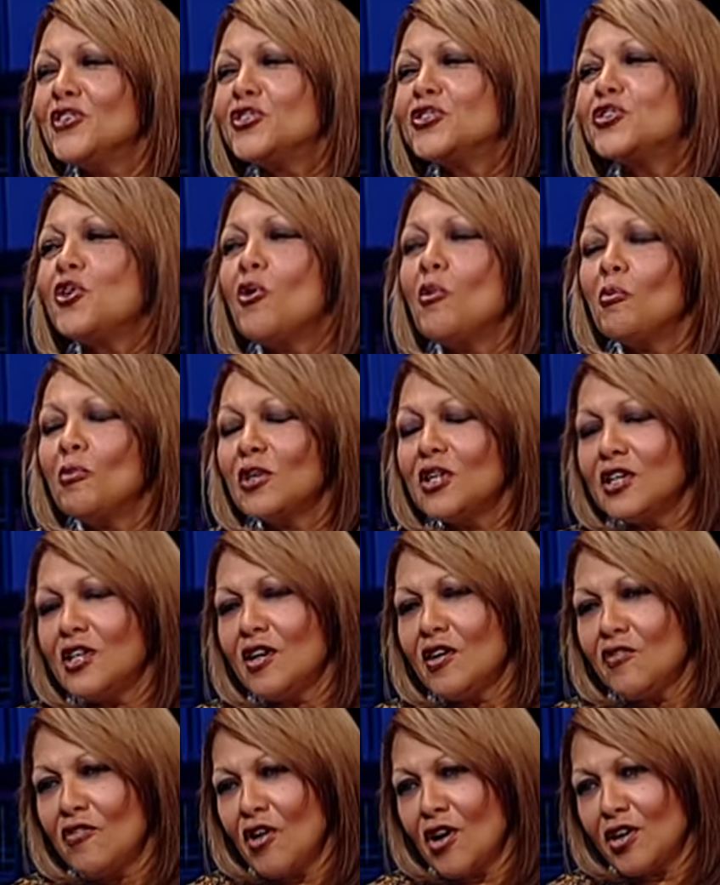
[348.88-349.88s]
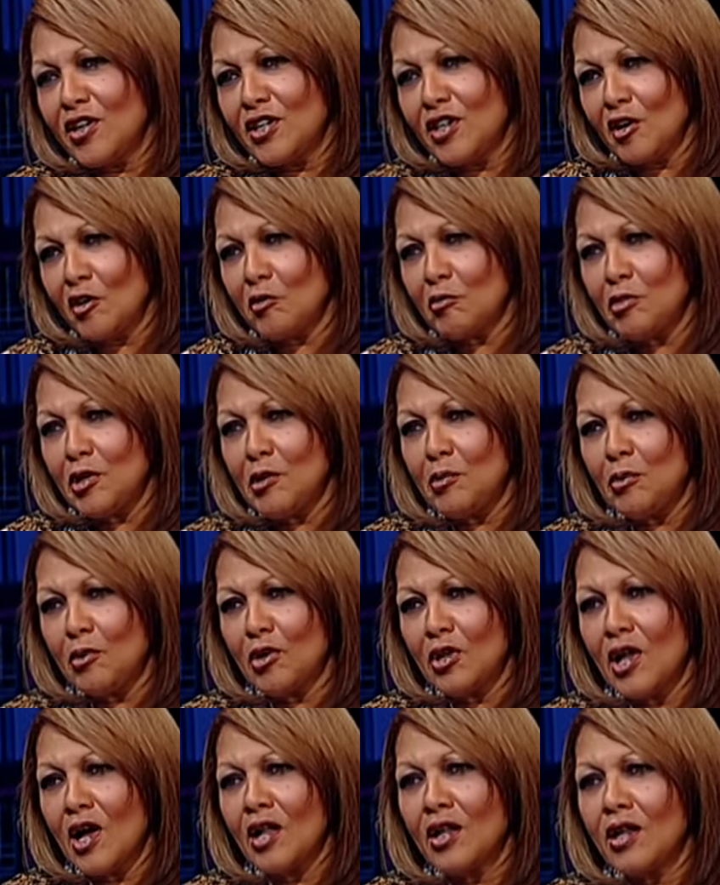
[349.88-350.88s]
so many of our young people,
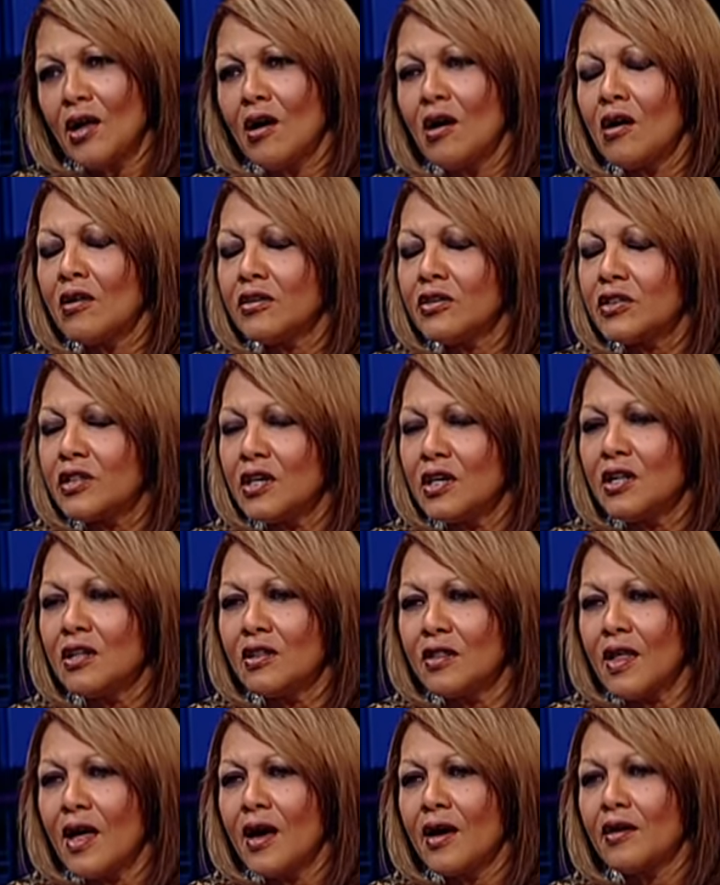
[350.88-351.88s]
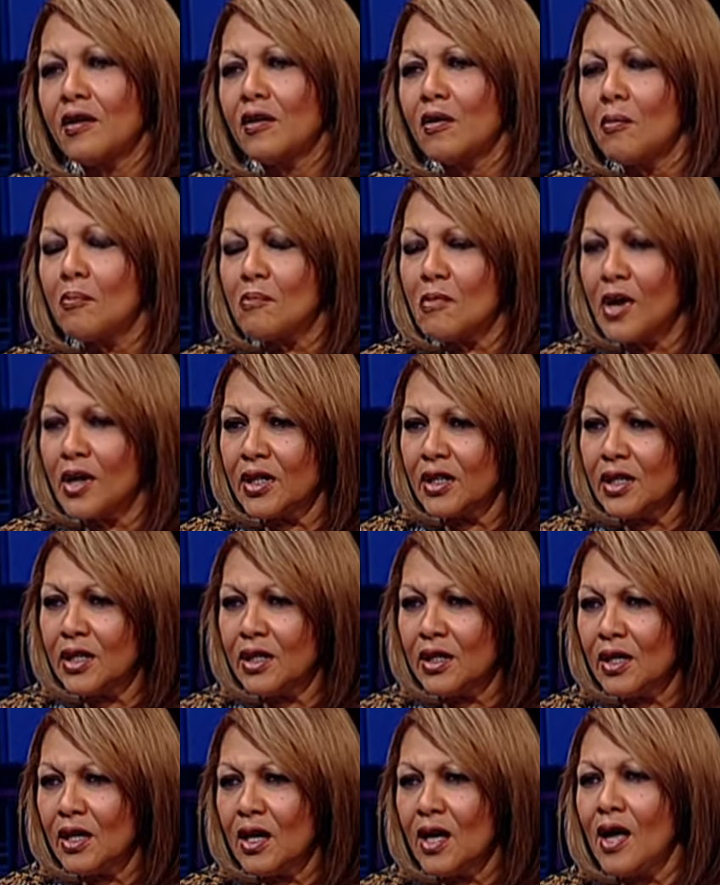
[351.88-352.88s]
mm-hmm. Lala, mm-hmm. think that
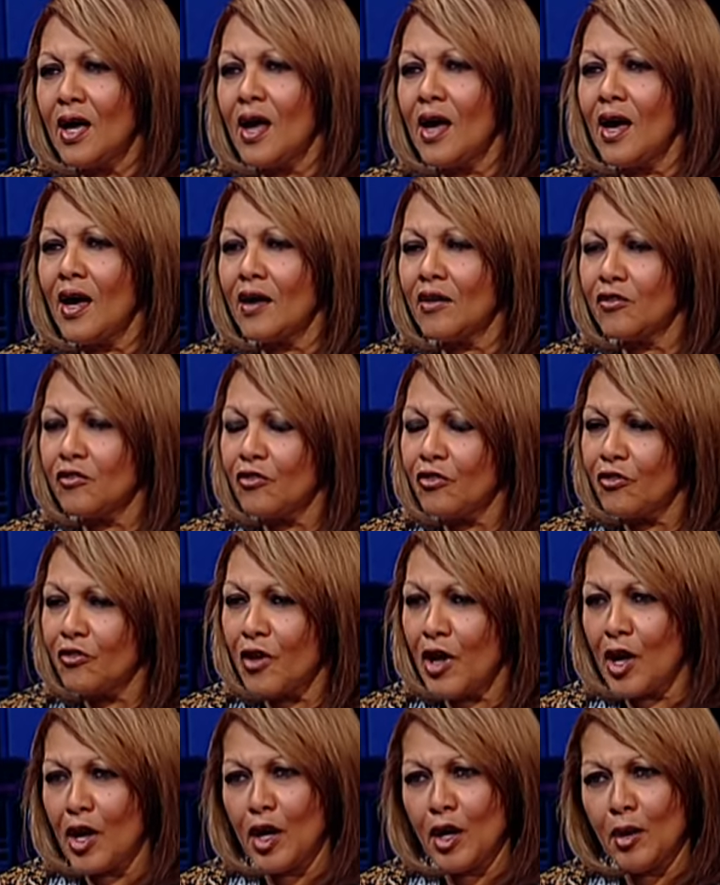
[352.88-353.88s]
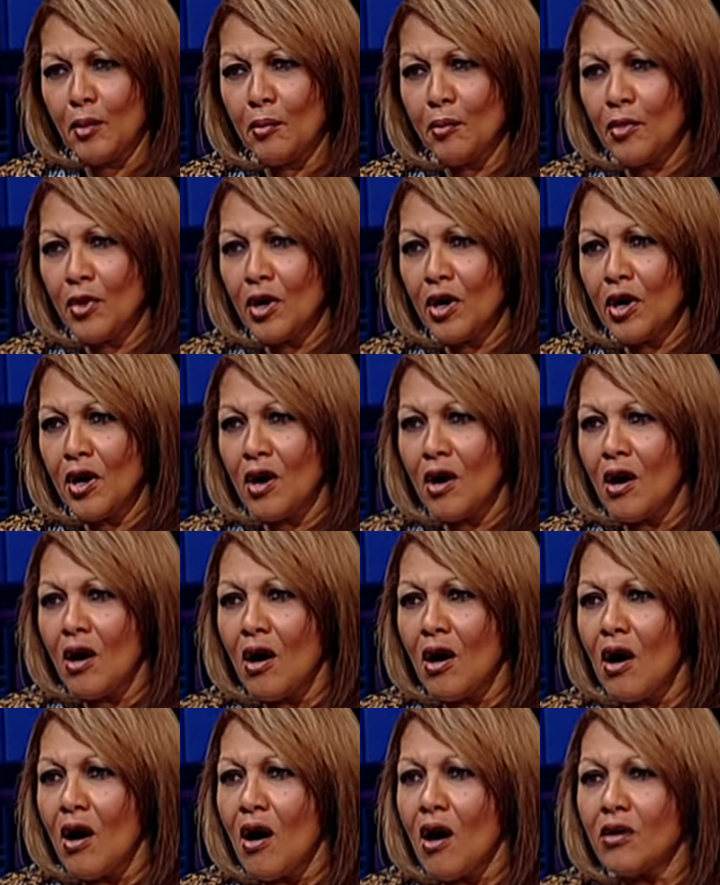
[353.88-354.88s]
money and fame
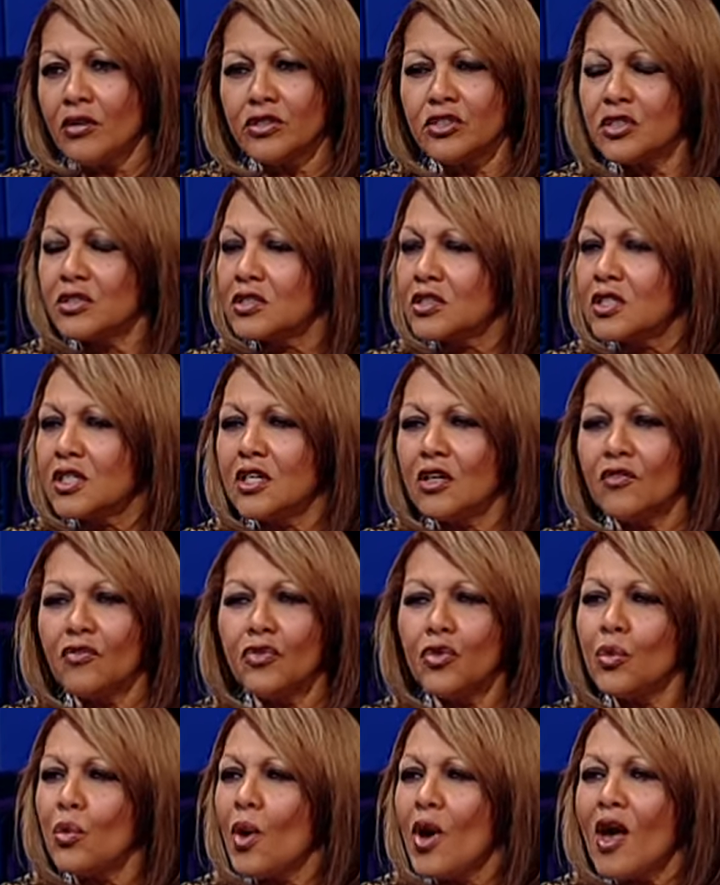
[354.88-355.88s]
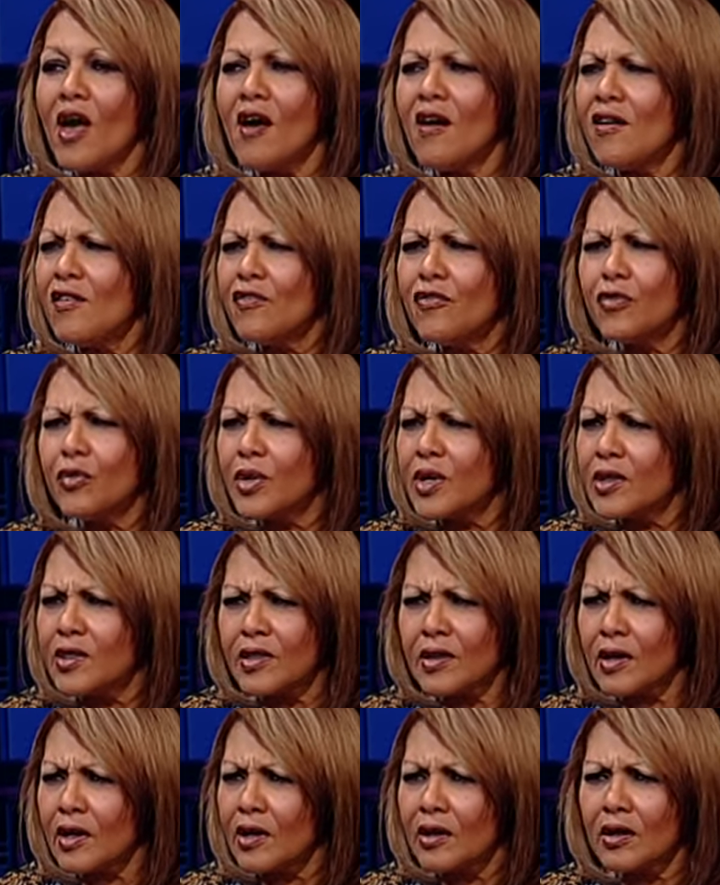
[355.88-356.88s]
mm-hmm. just give you
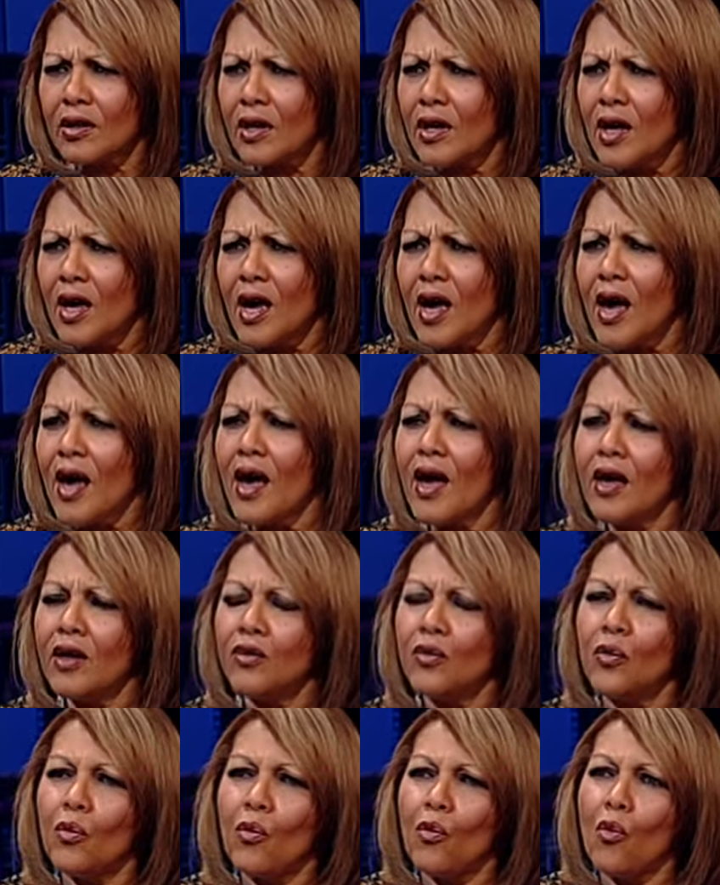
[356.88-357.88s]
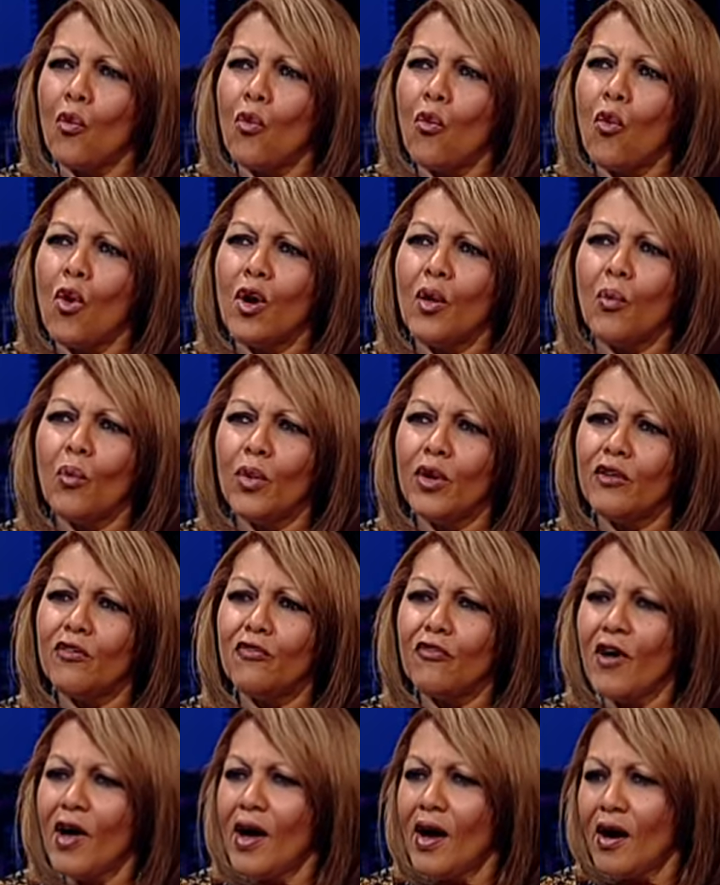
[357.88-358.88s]
everything. Yes. And what we
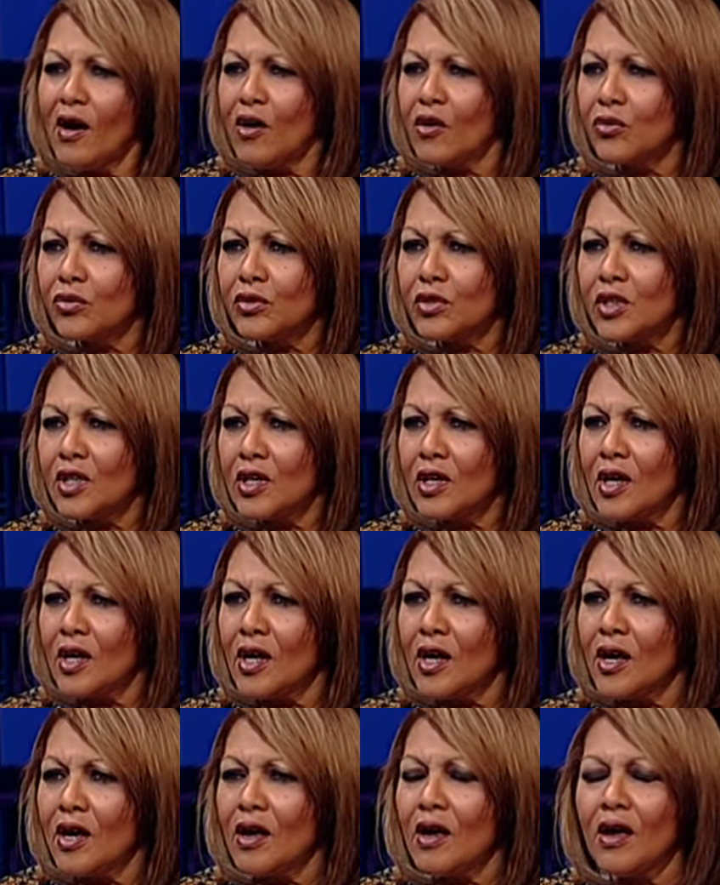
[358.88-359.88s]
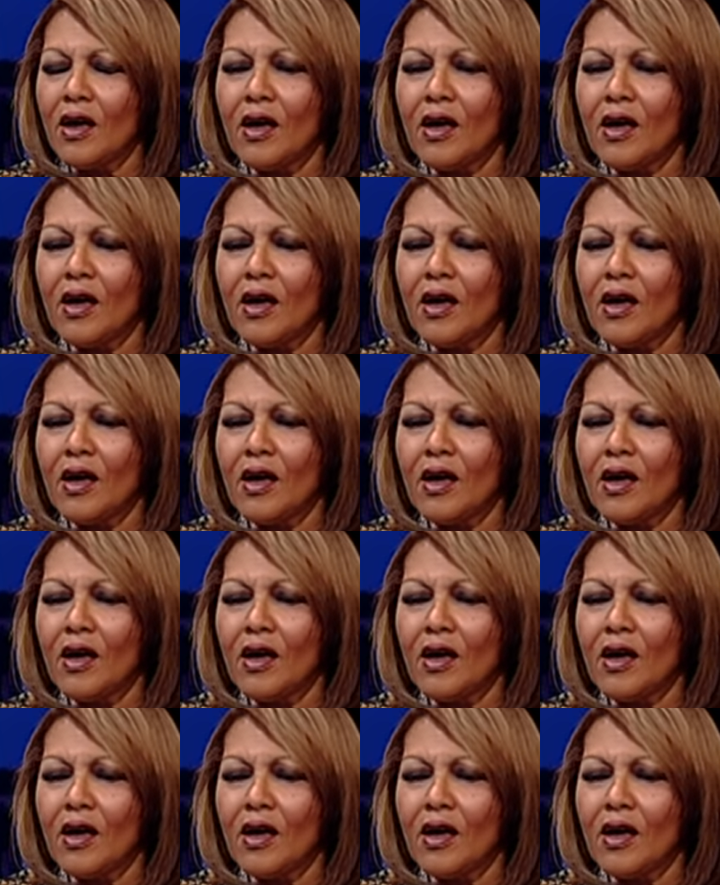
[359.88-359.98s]
found mm-hmm.